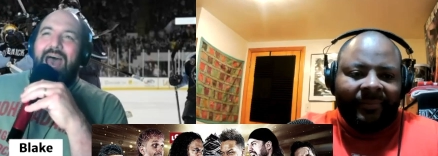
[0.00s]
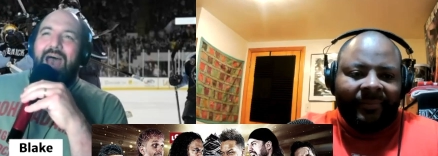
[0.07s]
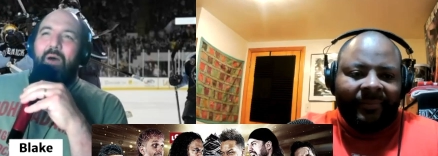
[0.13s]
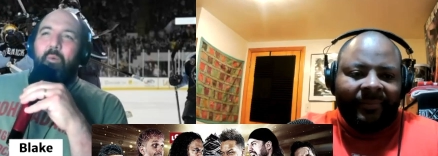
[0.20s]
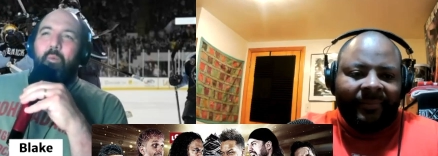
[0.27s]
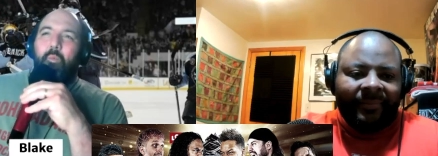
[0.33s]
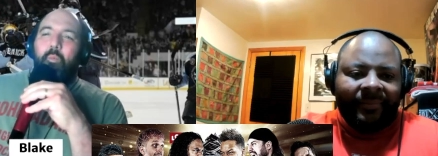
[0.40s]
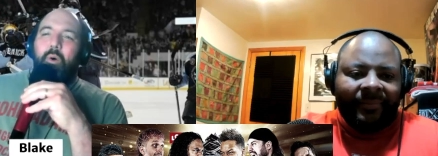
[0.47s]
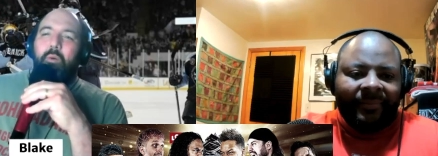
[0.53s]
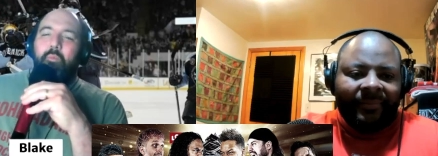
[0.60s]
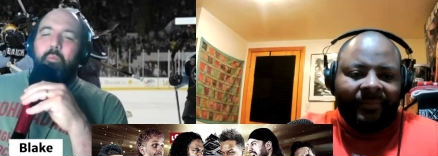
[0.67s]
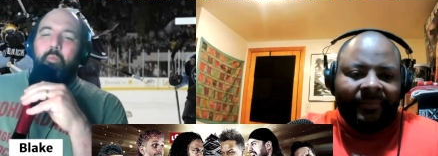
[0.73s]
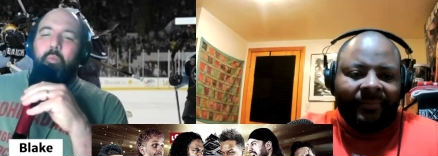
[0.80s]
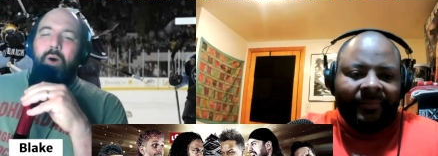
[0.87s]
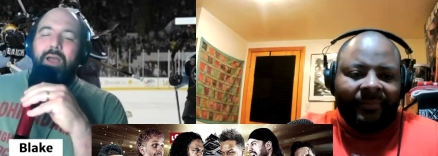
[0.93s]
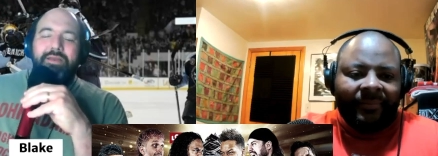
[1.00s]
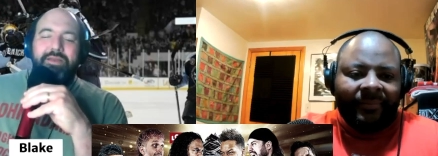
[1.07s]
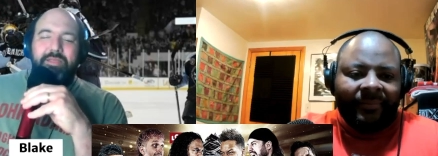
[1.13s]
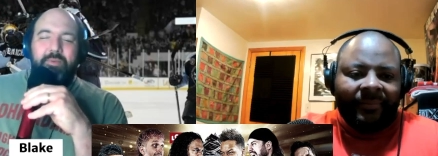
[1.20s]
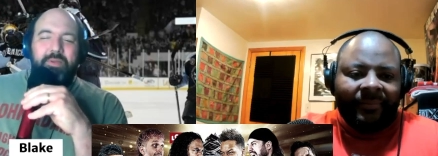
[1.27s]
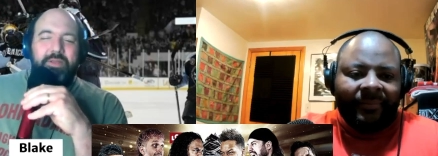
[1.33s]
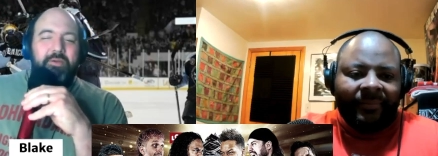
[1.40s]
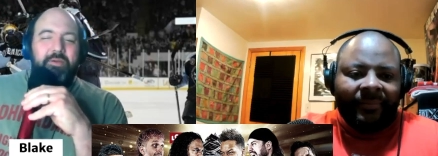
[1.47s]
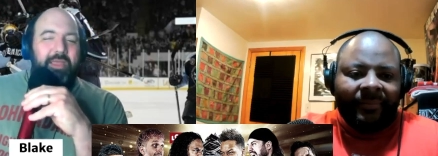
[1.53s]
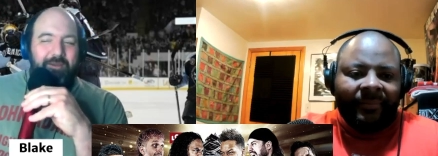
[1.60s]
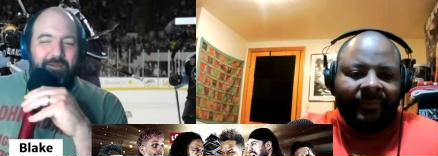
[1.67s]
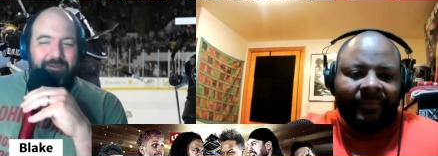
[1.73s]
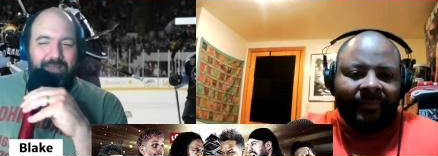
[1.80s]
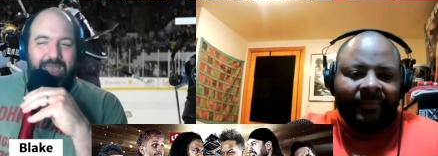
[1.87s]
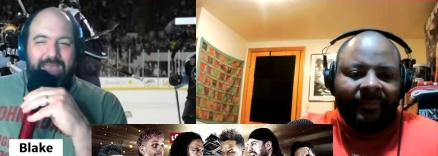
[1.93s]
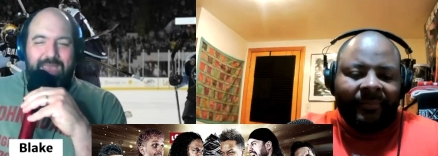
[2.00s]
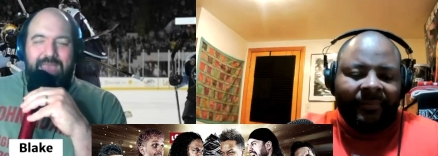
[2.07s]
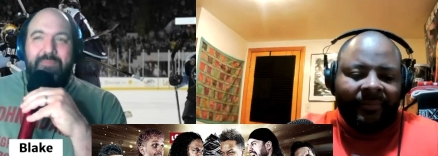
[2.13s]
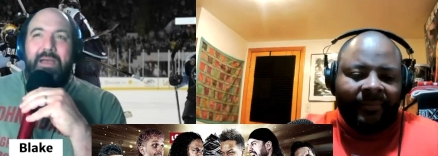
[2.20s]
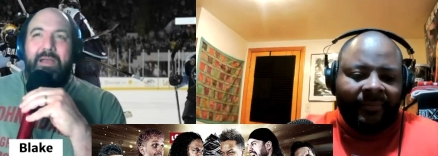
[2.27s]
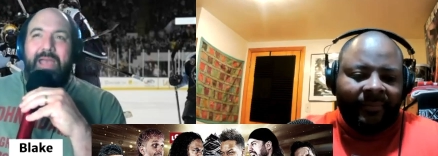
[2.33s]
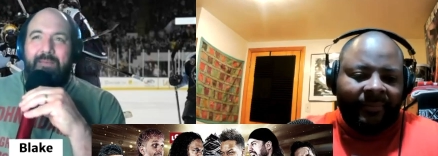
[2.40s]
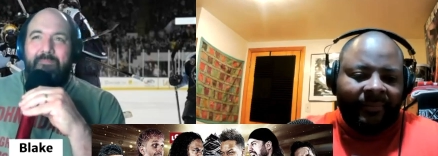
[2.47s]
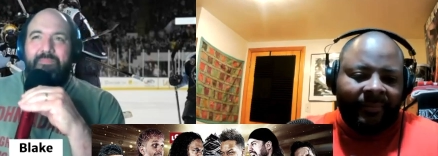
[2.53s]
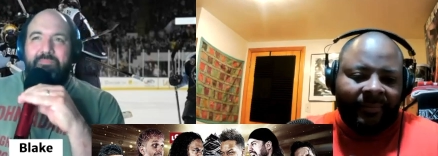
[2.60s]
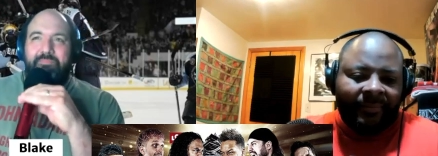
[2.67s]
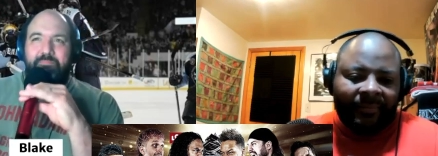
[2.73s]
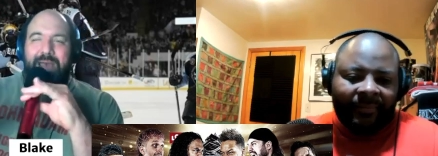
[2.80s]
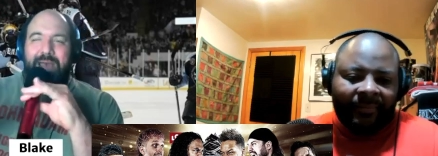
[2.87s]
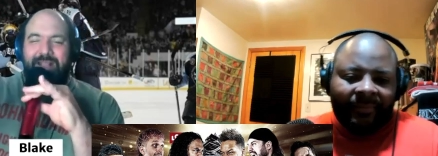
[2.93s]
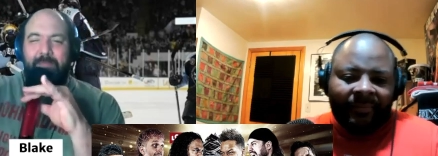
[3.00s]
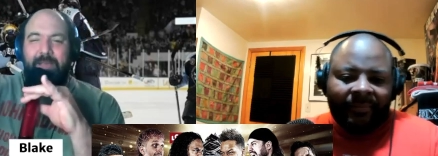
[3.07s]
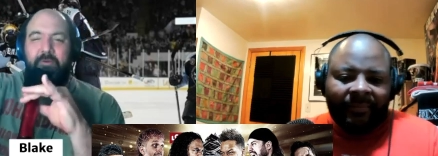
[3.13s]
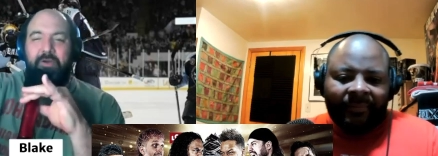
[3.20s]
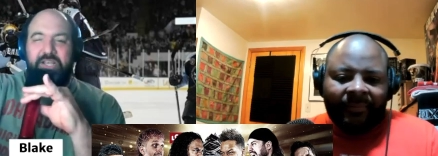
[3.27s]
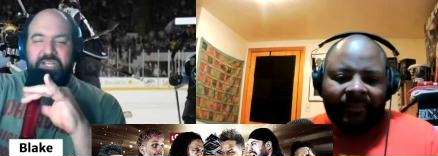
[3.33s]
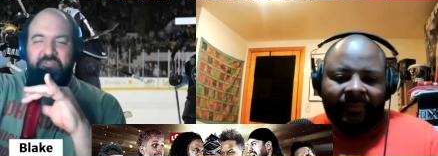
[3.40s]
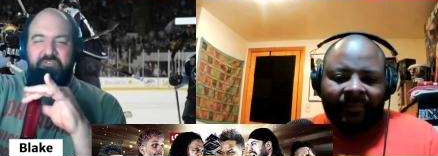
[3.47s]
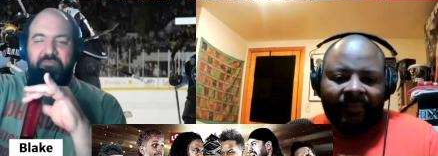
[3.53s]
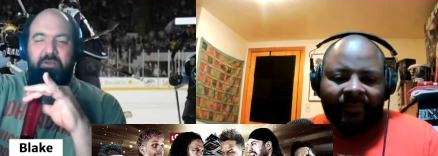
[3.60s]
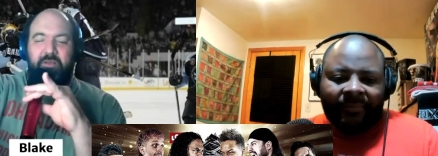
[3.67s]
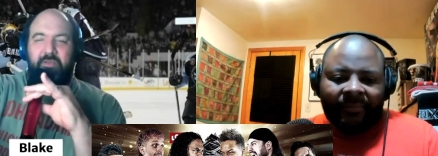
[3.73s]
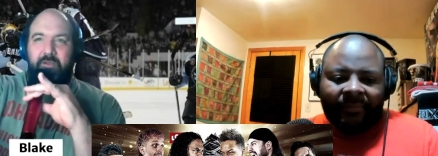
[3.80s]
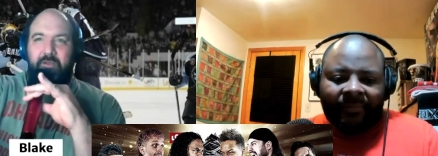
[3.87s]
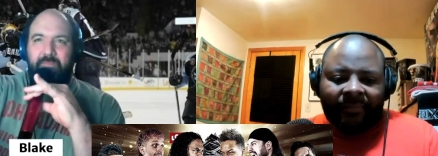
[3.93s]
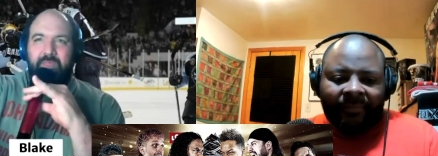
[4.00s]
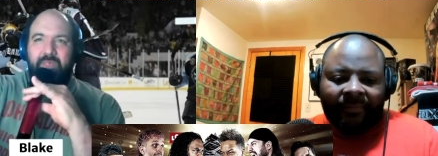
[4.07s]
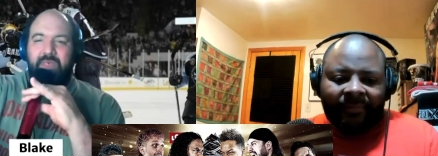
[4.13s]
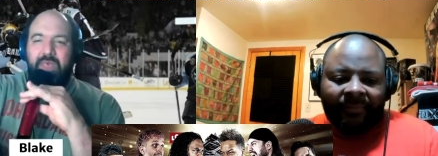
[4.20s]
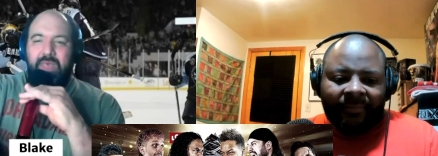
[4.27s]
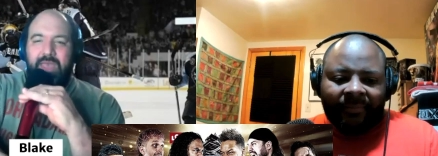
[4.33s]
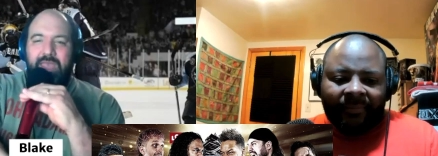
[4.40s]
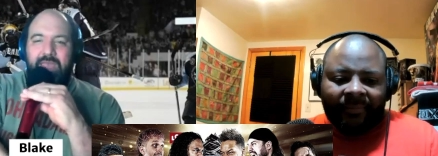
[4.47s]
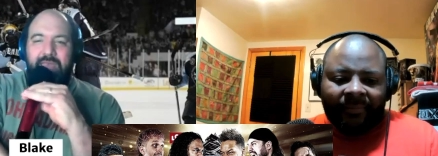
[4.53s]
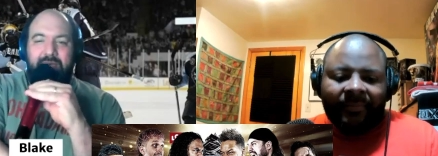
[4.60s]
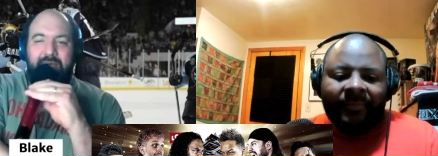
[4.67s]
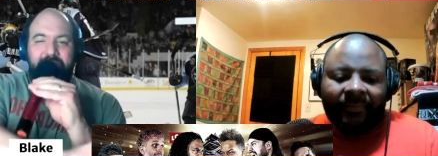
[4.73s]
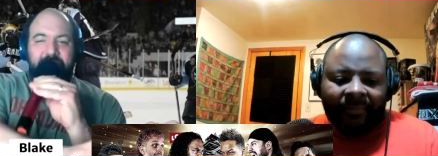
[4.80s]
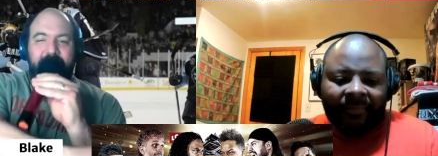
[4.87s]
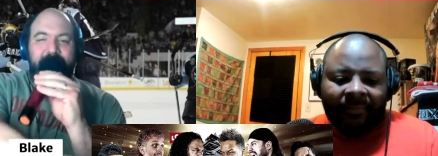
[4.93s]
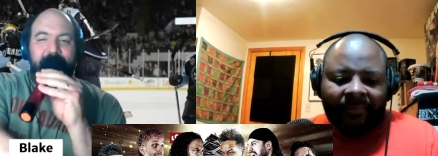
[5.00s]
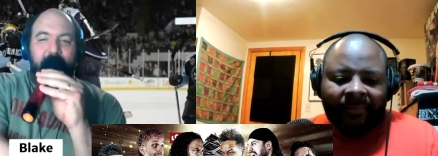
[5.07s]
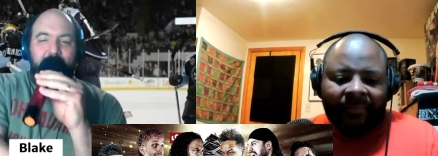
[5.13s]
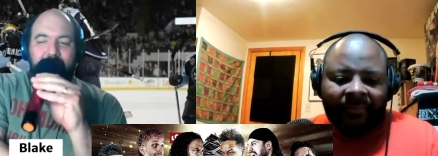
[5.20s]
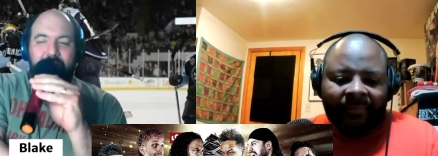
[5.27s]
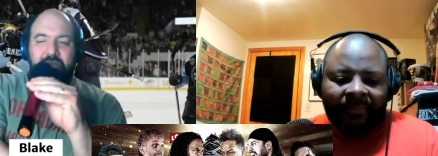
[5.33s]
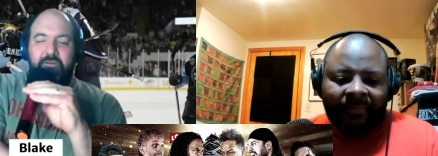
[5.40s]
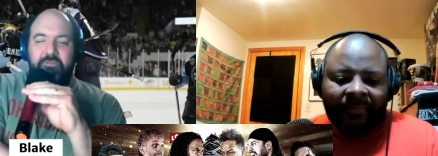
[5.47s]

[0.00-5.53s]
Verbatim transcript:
Speaker 1: uh, what do we do here? It, it, okay, back to my question from earlier. In this note, in the